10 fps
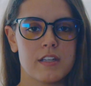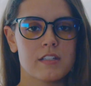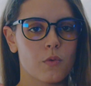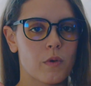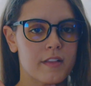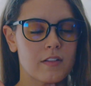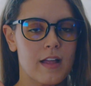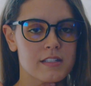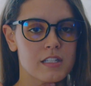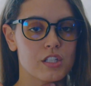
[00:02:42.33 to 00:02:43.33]
these are what the
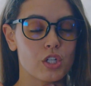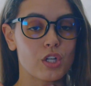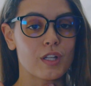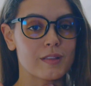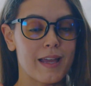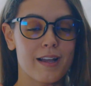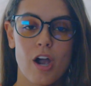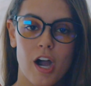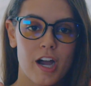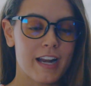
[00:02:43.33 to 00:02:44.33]
glasses look like
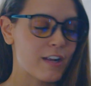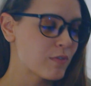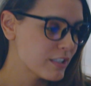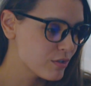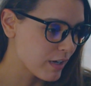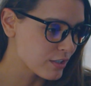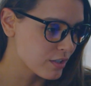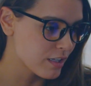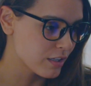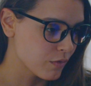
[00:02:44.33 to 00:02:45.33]
on. I really do
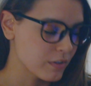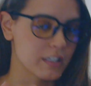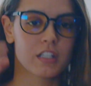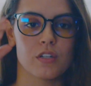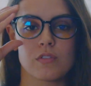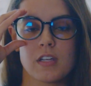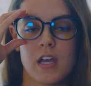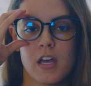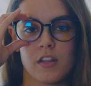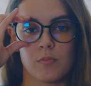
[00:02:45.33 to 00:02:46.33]
actually think they're really cute.
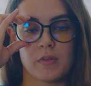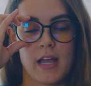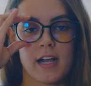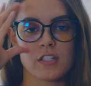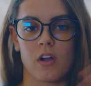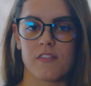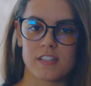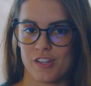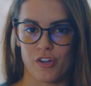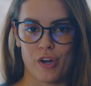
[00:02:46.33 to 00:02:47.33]
They're black, so
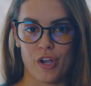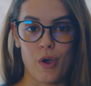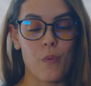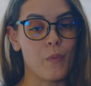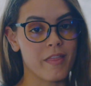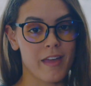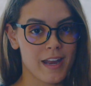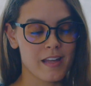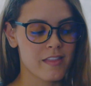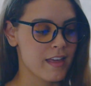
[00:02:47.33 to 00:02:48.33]
obviously they're gonna go with
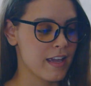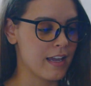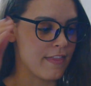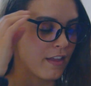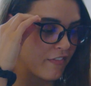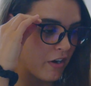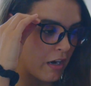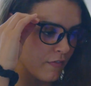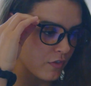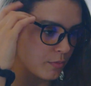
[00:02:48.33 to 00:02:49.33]
anything, and they're very
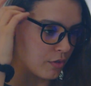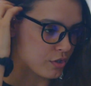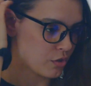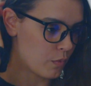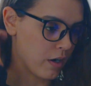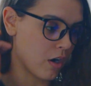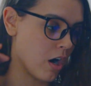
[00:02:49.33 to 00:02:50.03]
comfortable to wear